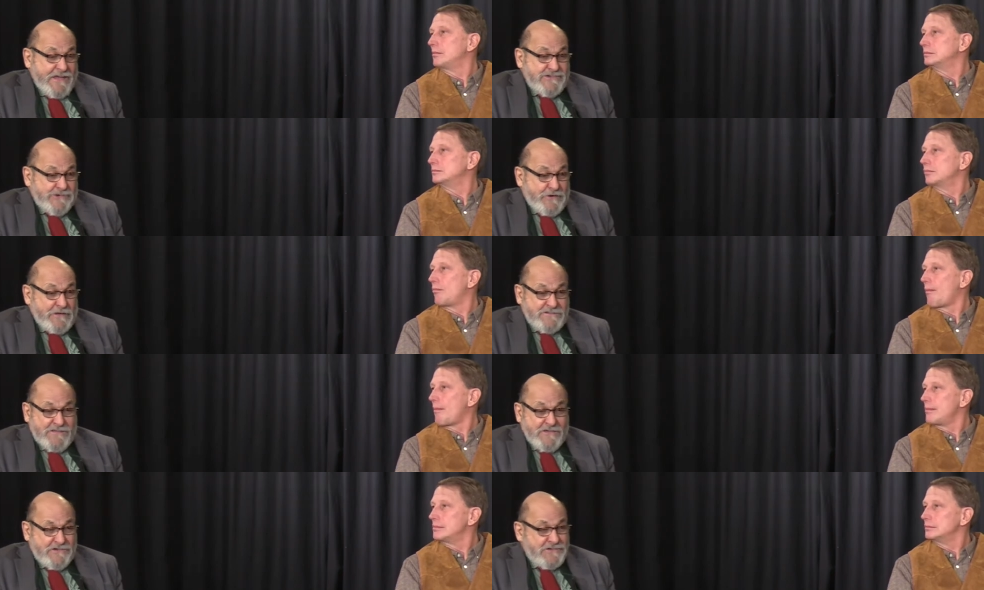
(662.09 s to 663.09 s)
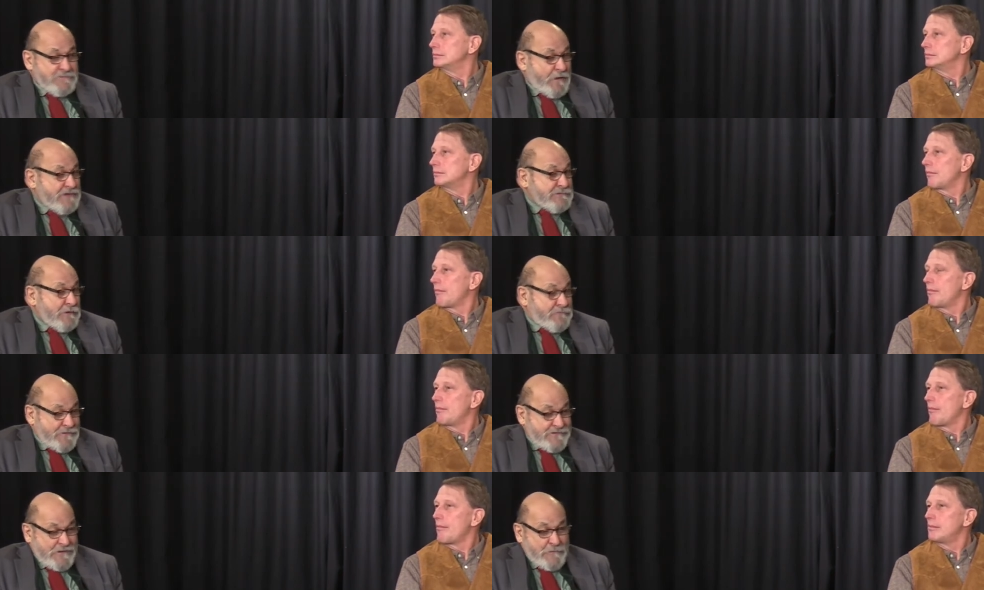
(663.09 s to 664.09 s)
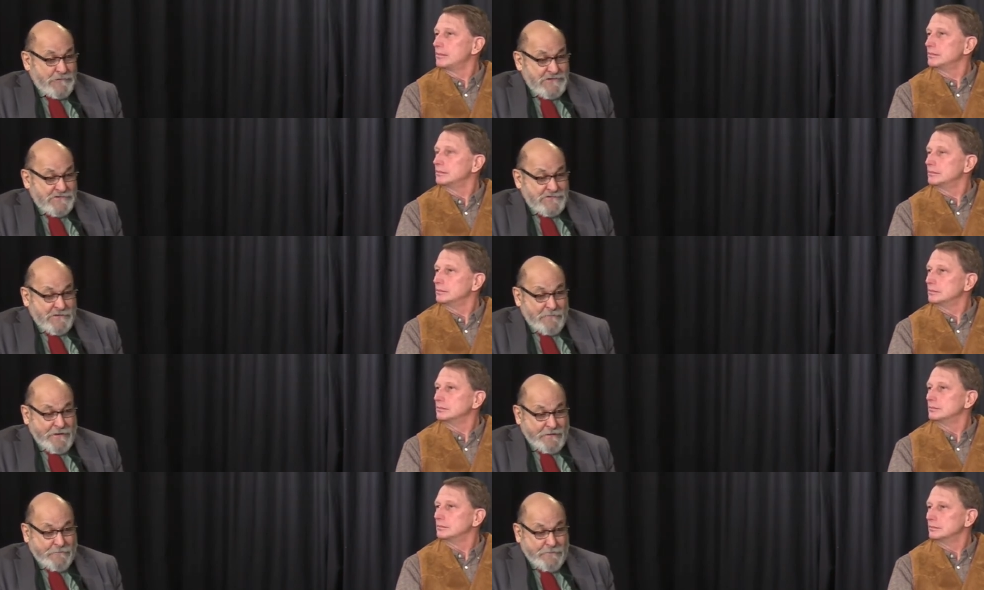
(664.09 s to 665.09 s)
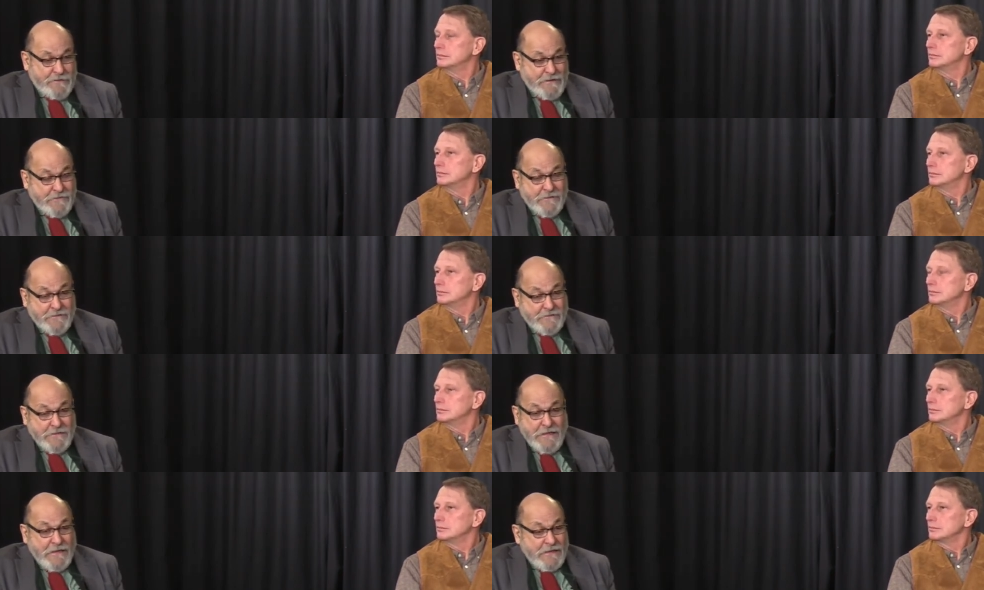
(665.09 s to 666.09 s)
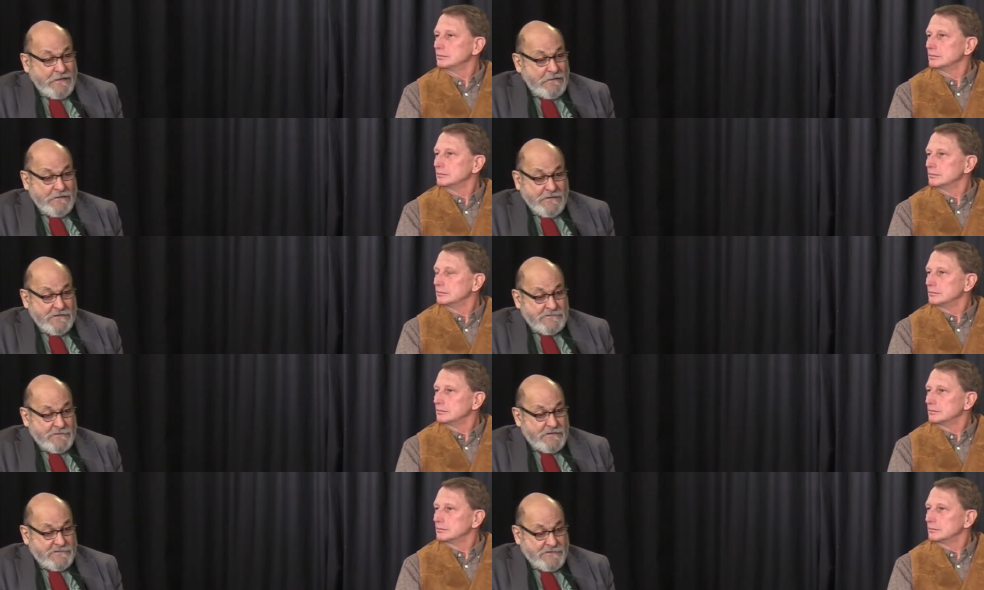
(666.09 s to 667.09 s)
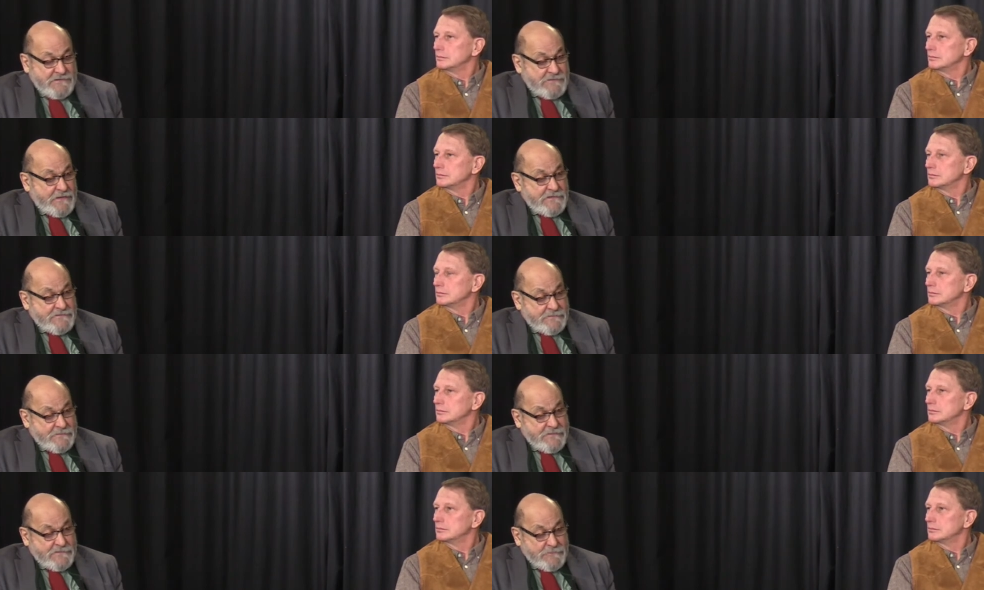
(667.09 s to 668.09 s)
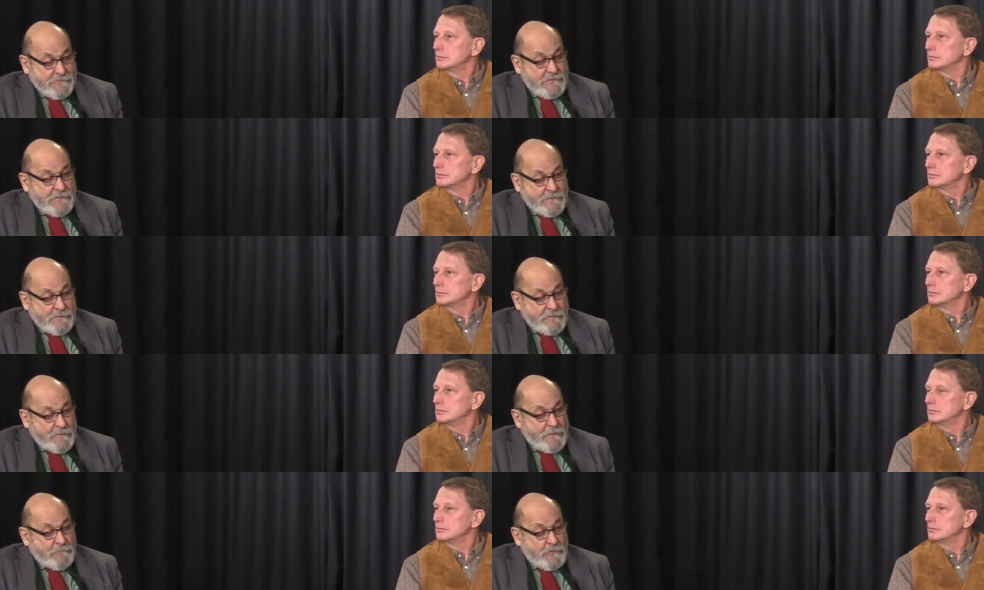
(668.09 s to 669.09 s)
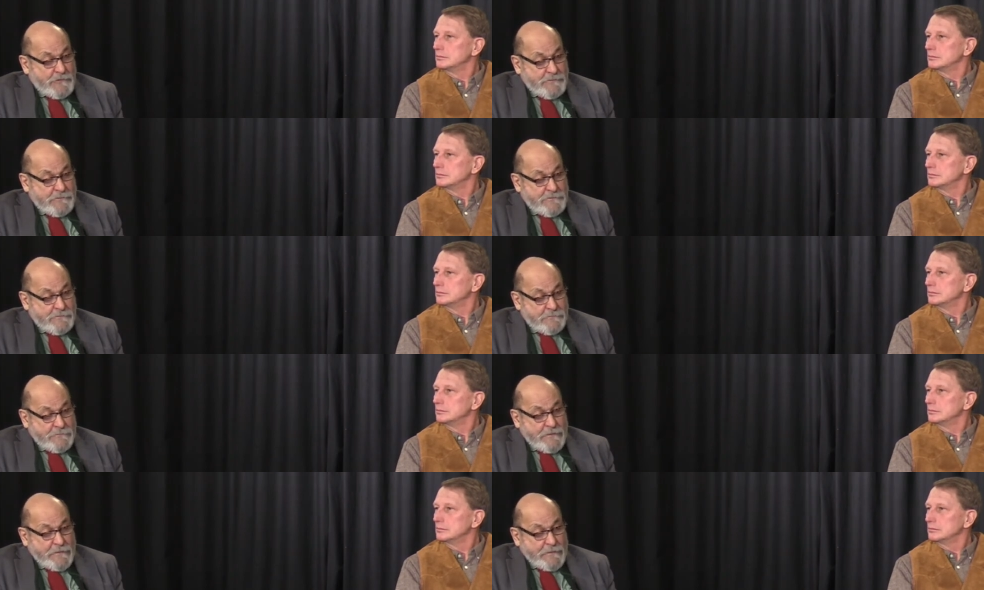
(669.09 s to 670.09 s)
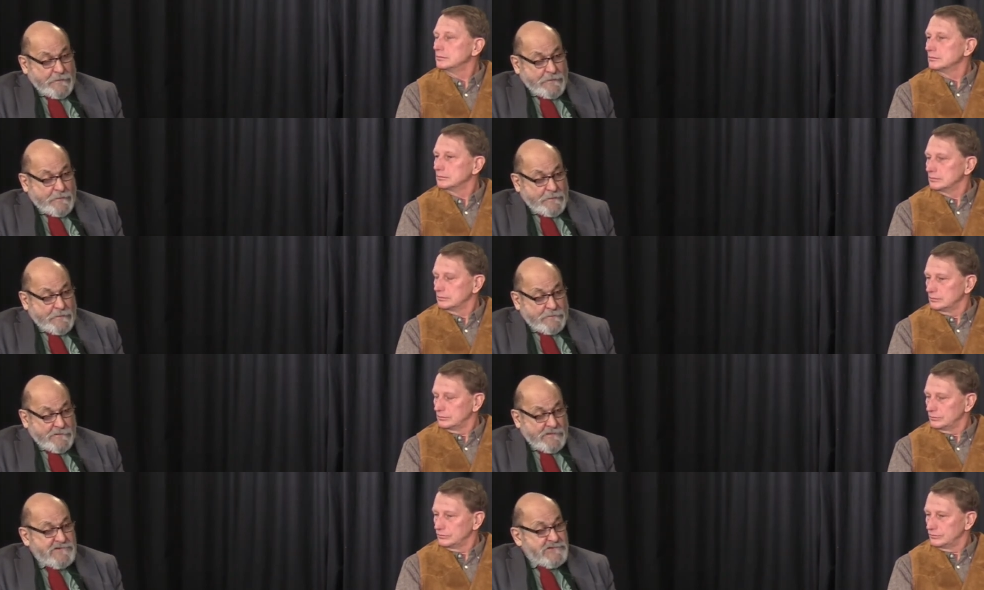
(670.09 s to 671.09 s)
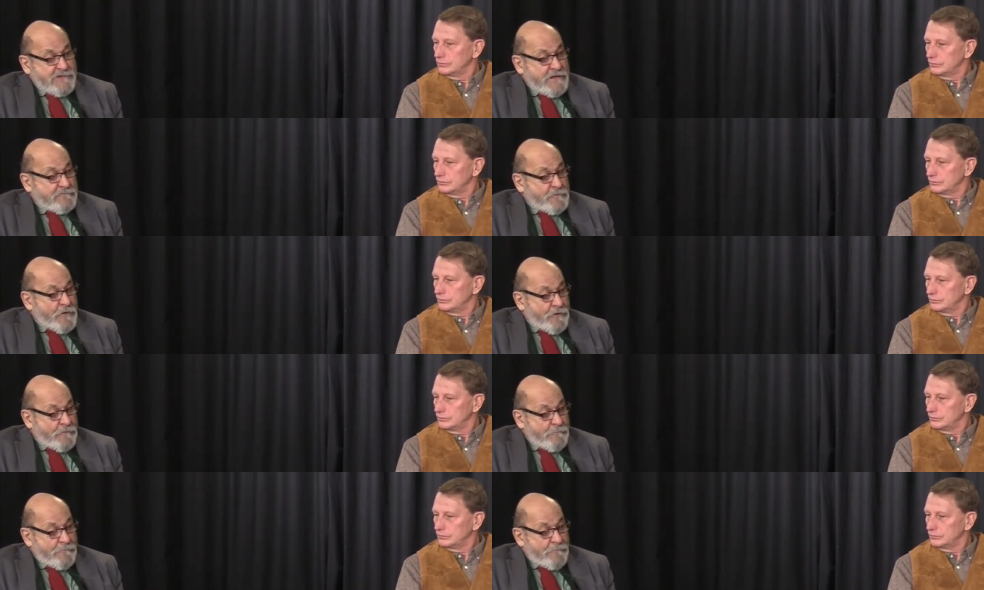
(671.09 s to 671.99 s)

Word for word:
Speaker 1: short a session as possible for the same reasons that Mark outlined. Uh, it's as I say, it's it's really a, a lot of work to do uh, to legislate from home.